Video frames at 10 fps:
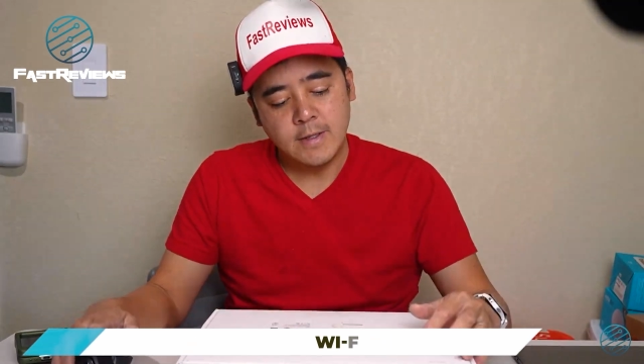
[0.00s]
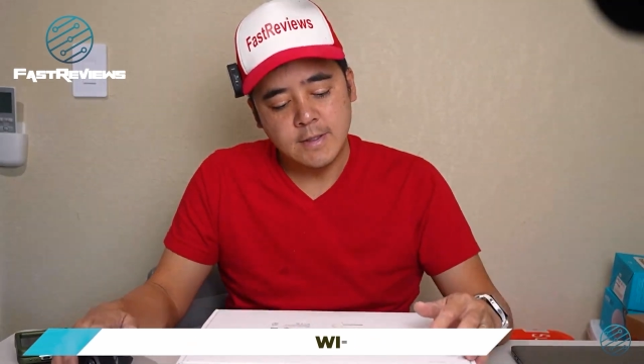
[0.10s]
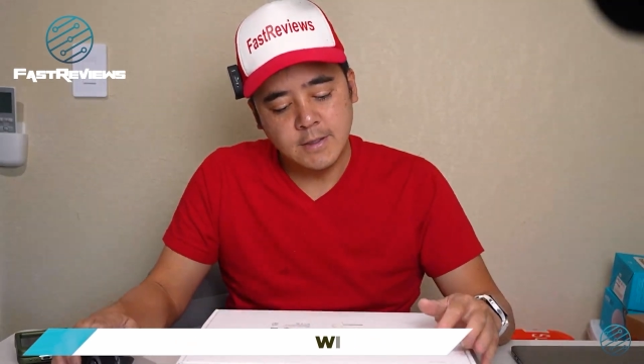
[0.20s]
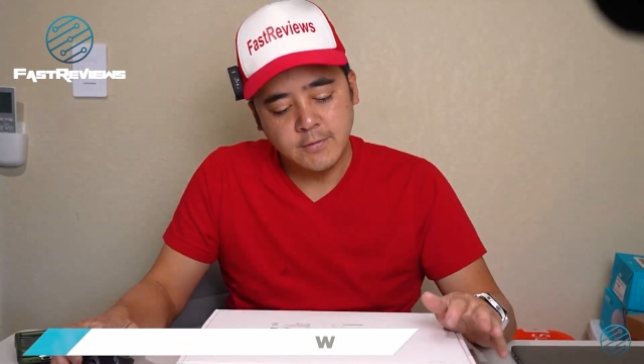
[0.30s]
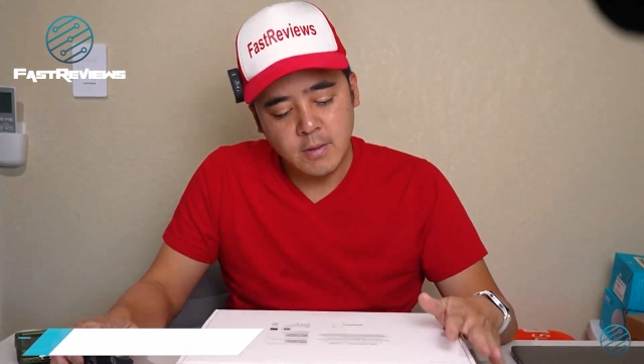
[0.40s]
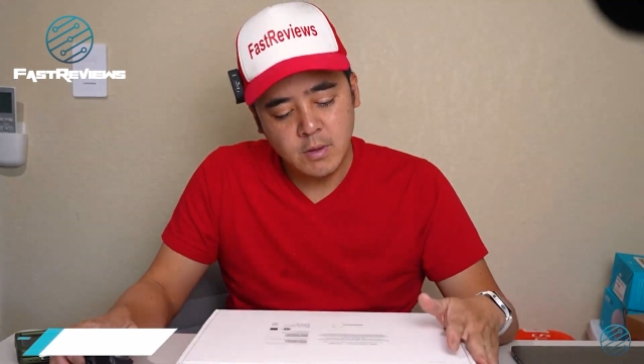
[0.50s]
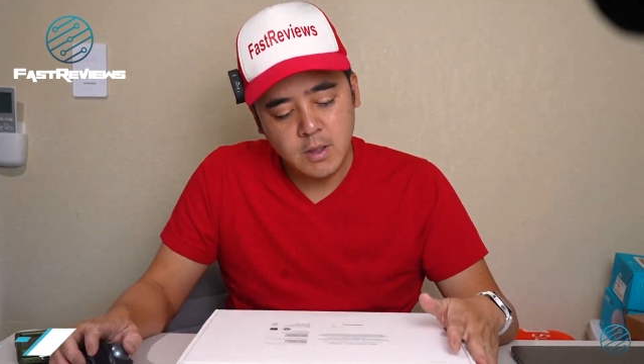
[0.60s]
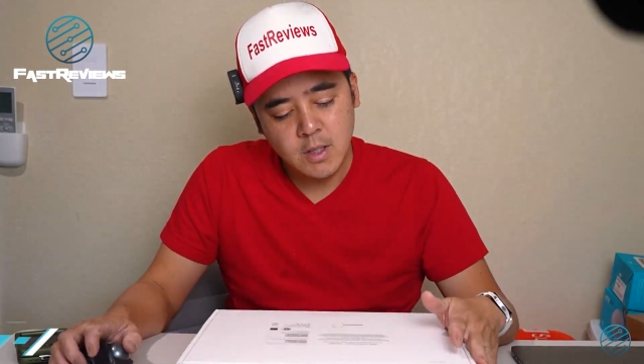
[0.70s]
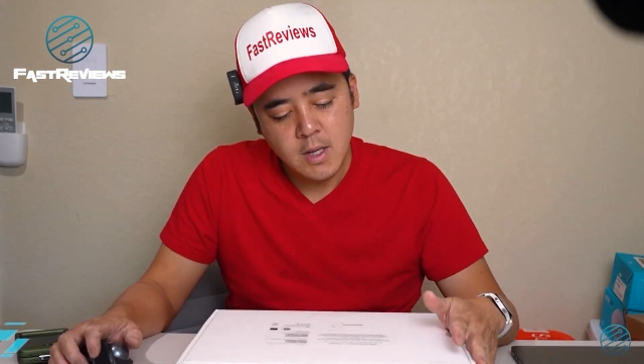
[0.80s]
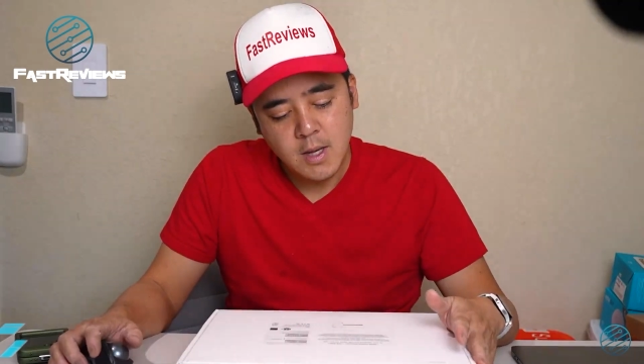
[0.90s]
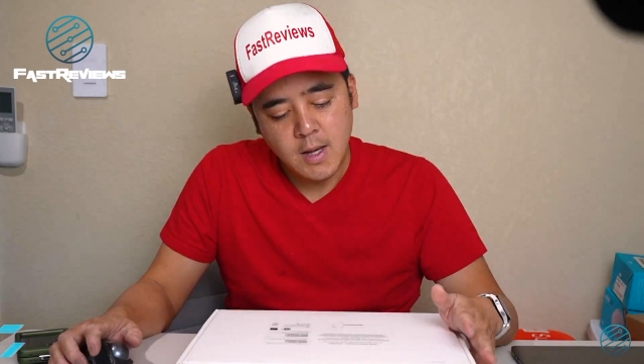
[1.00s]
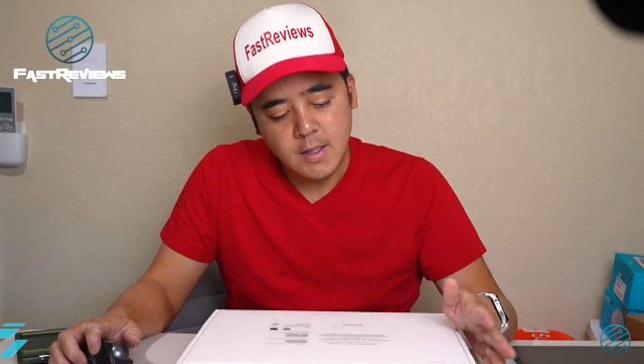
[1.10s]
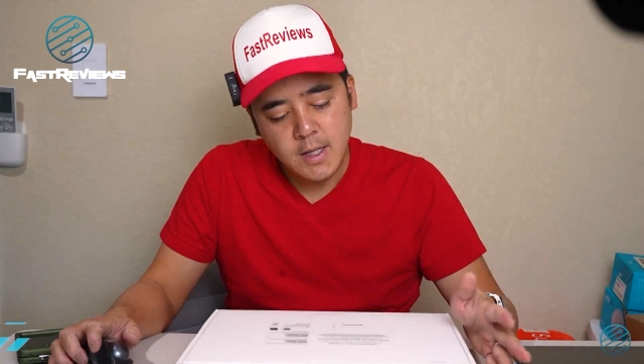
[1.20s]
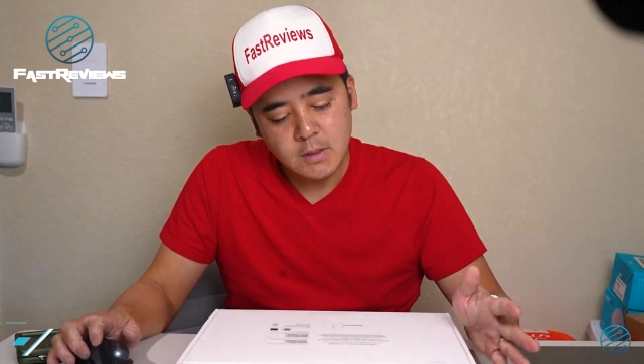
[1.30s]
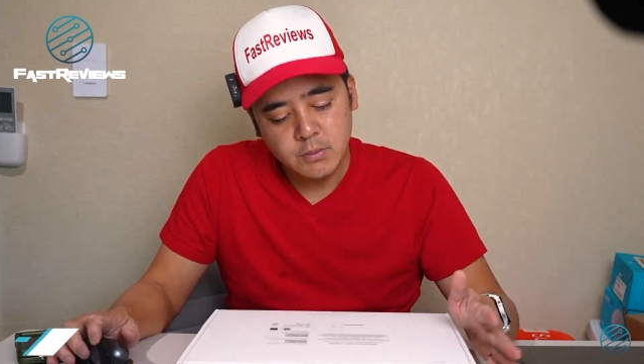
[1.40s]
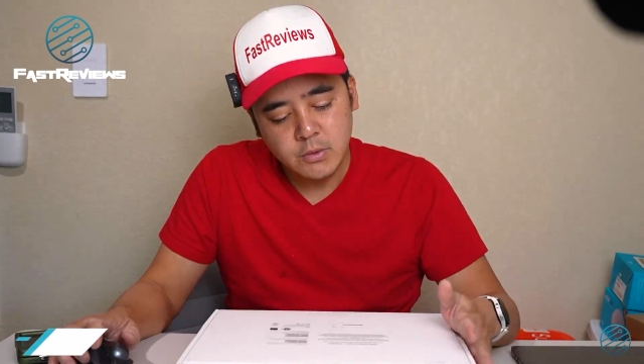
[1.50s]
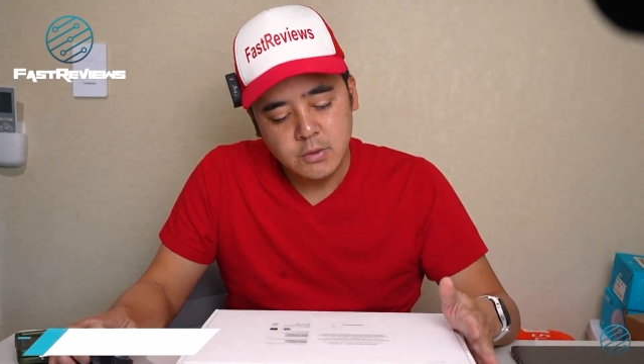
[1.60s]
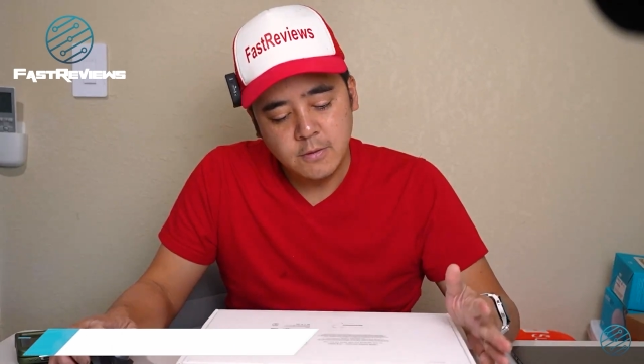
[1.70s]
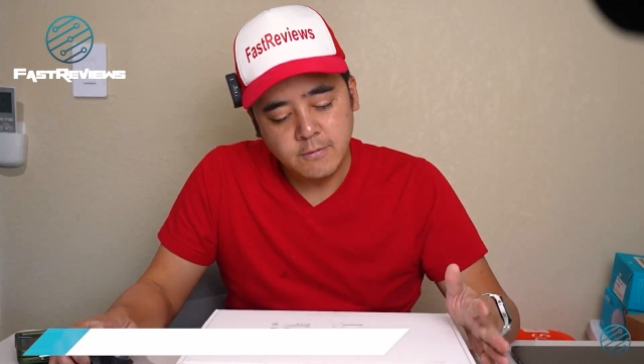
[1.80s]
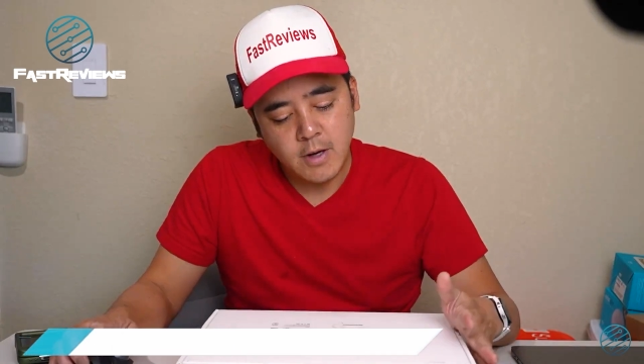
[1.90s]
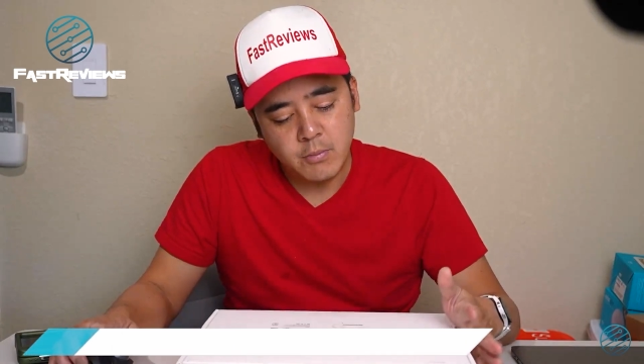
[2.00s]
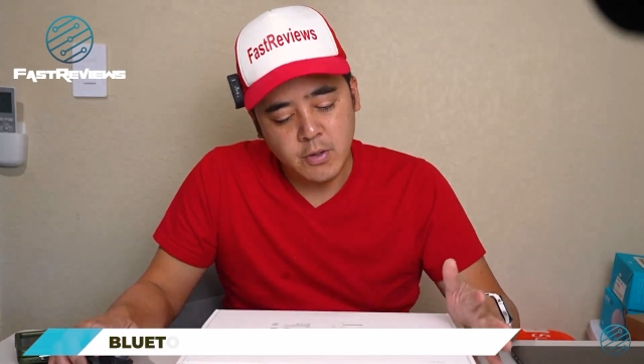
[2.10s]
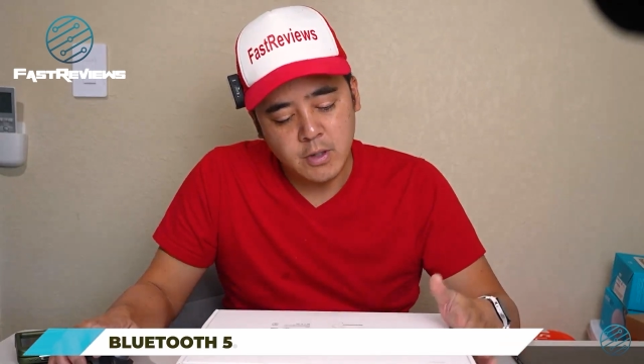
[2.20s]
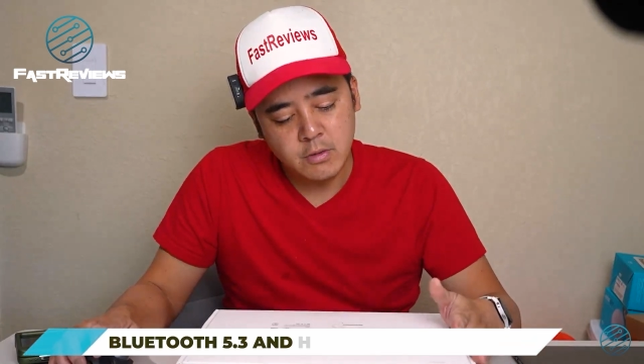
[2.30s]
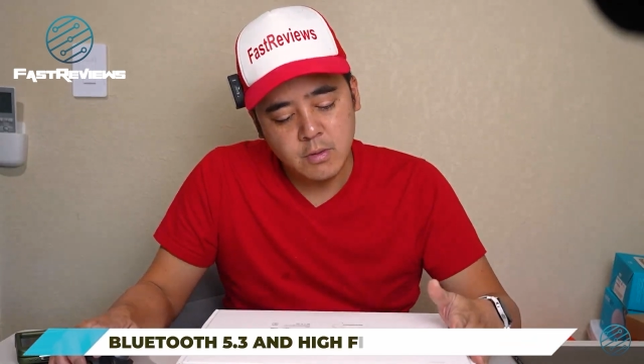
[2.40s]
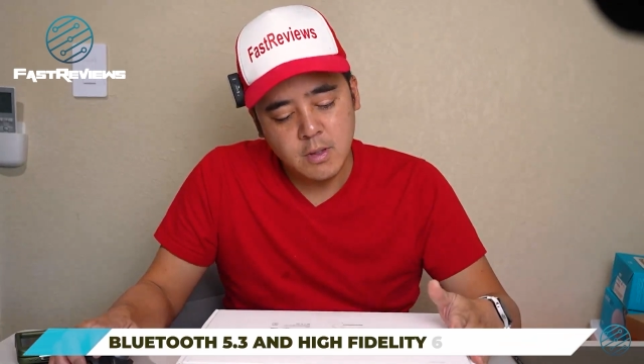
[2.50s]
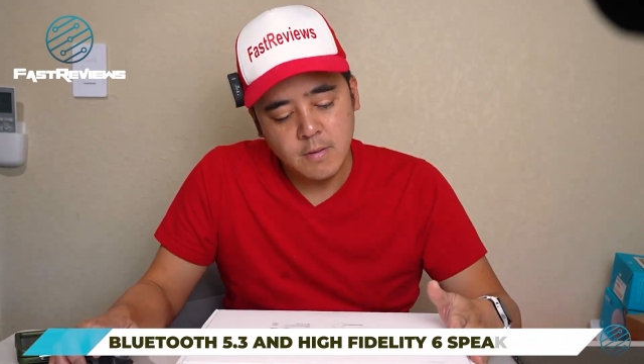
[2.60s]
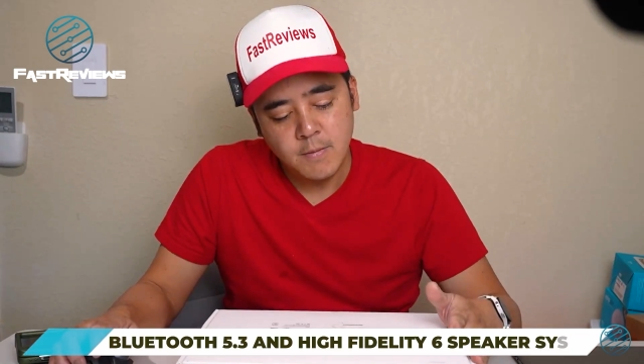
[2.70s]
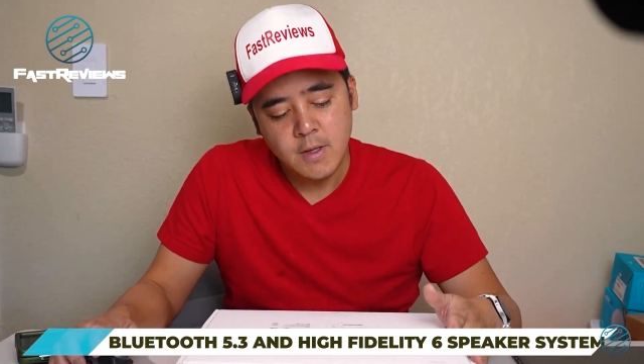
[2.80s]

6 family, and it has Bluetooth 5.3.